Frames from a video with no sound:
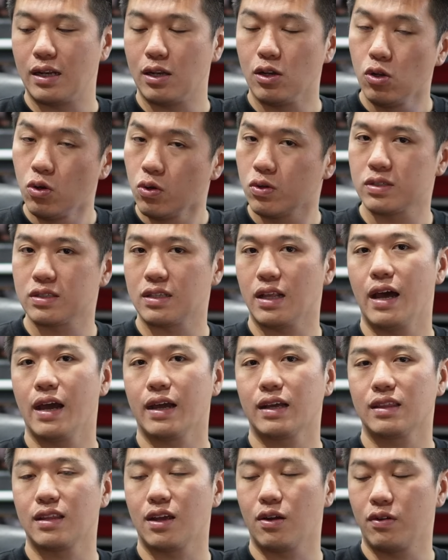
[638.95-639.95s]
it looks
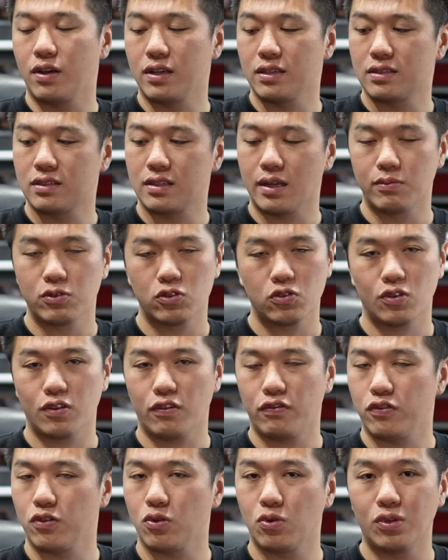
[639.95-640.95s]
like there is some sort
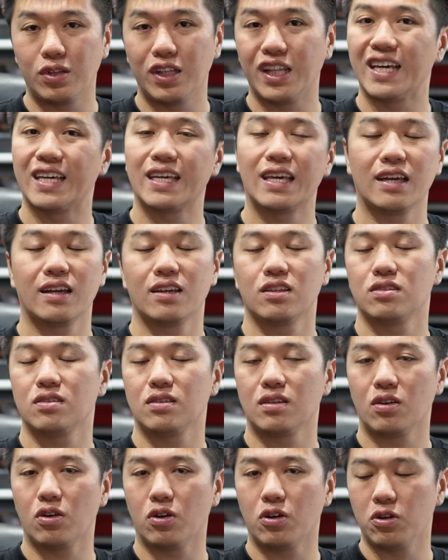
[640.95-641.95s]
of fuel leaking
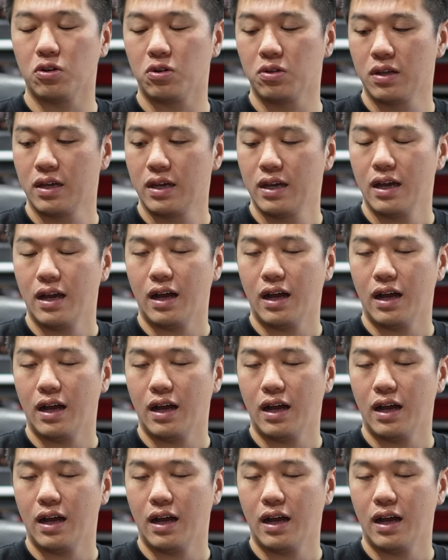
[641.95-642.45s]
into the oil